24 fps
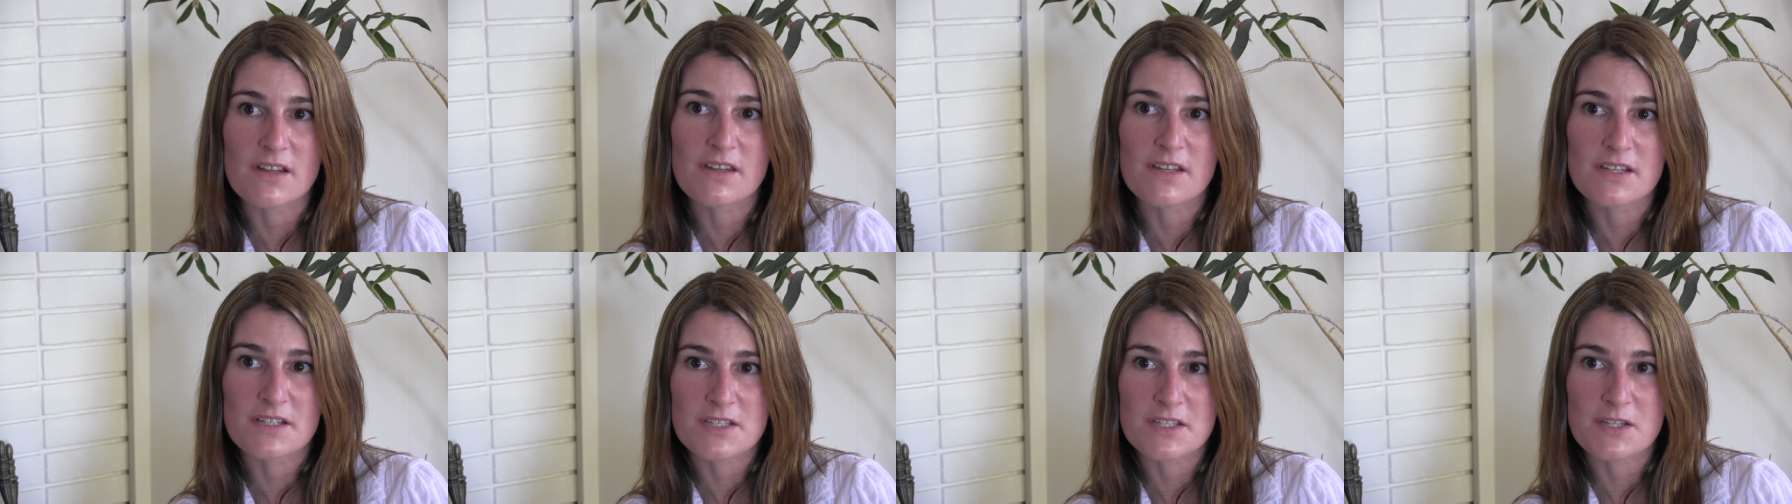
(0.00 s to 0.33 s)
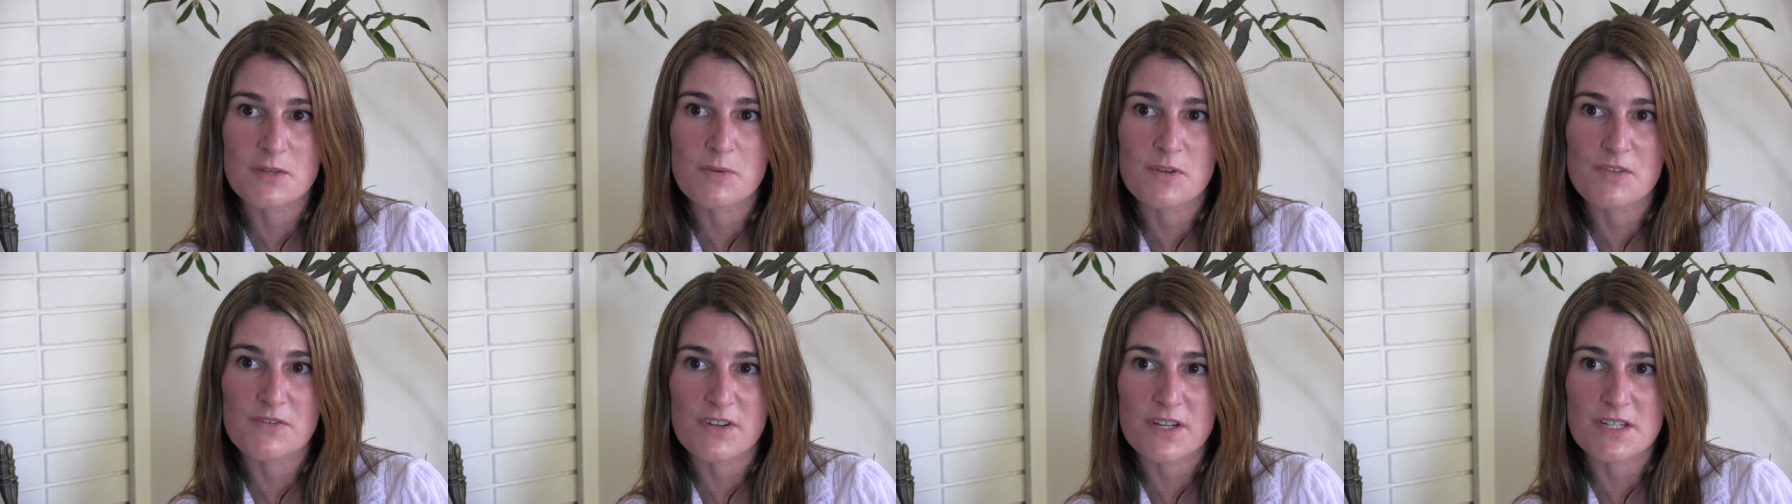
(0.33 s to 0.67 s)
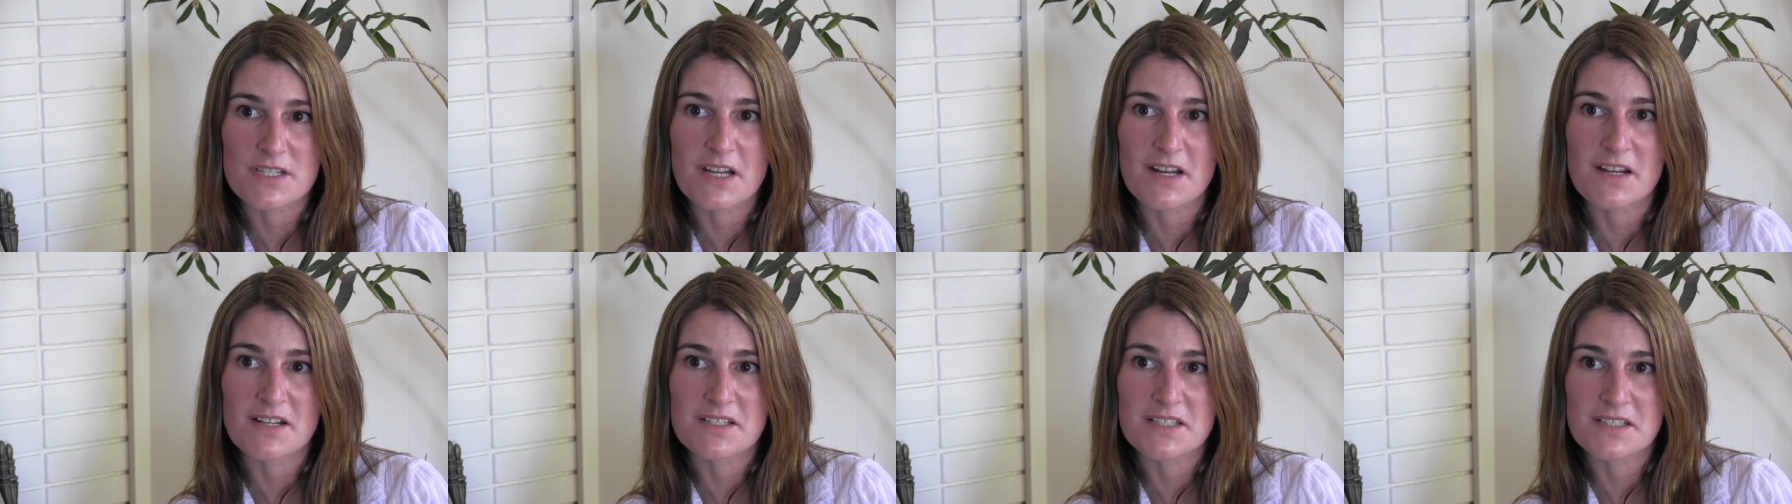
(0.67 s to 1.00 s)
I think it's going to
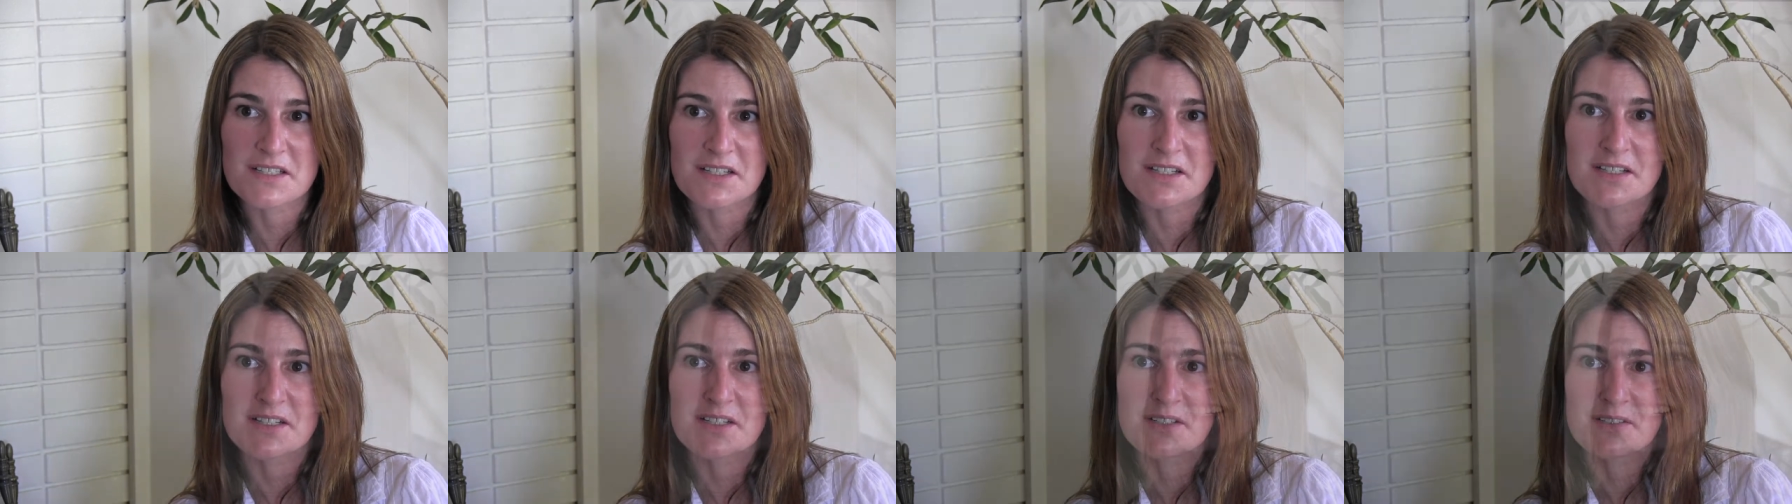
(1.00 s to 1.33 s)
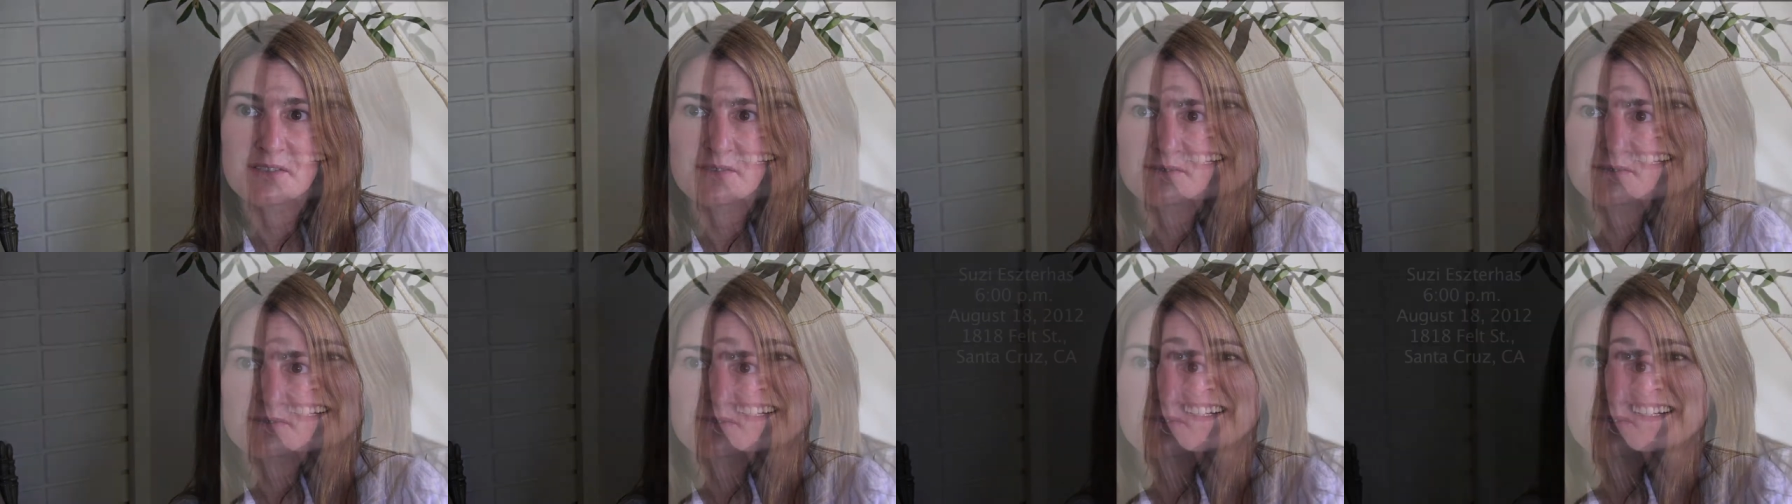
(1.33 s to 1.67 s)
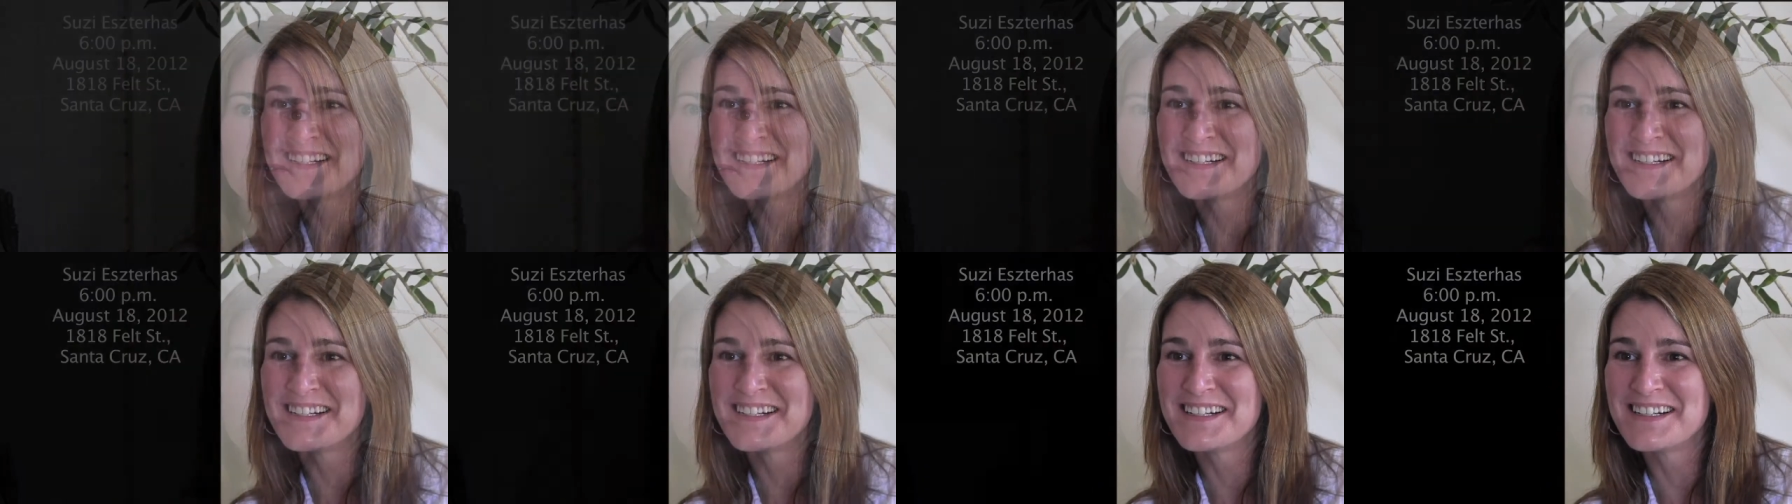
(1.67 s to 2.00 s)

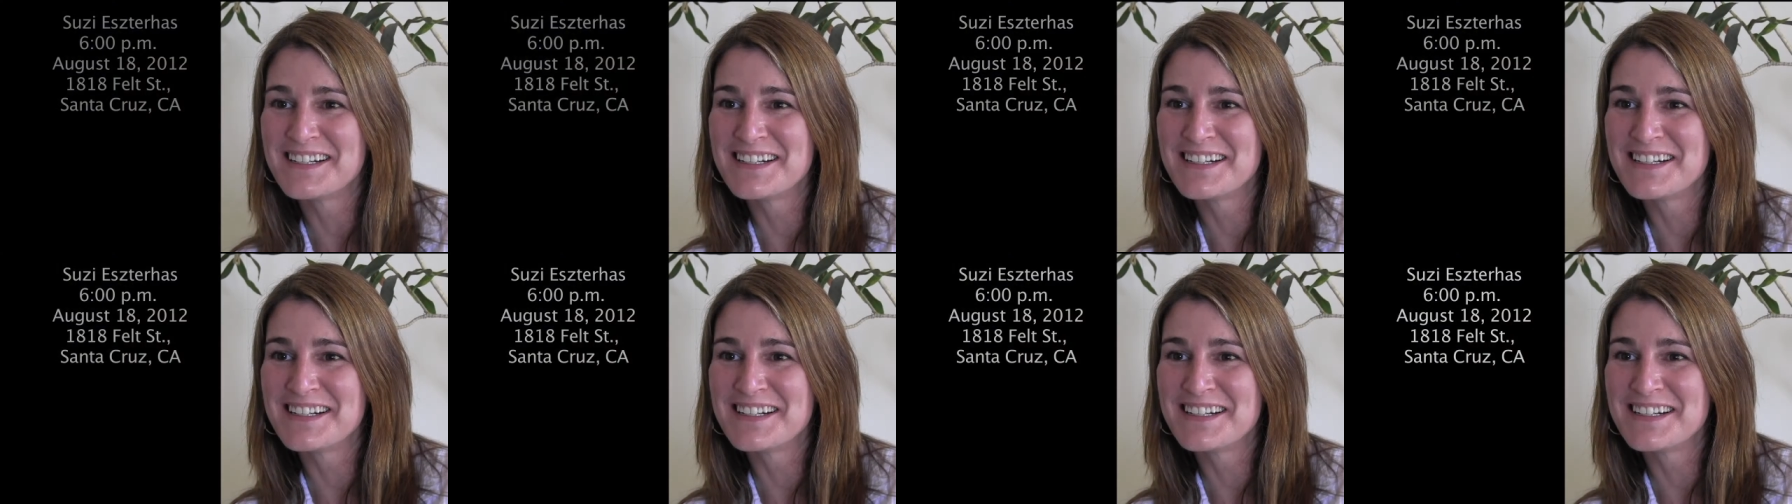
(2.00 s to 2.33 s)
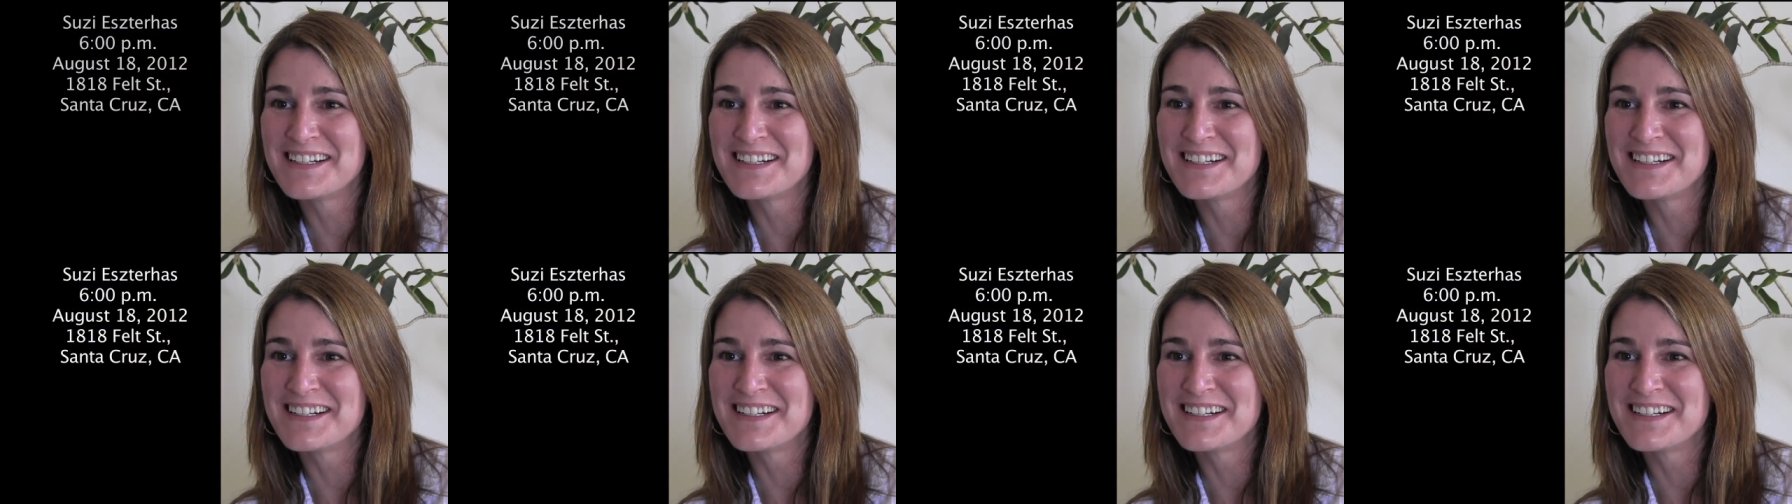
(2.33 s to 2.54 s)
be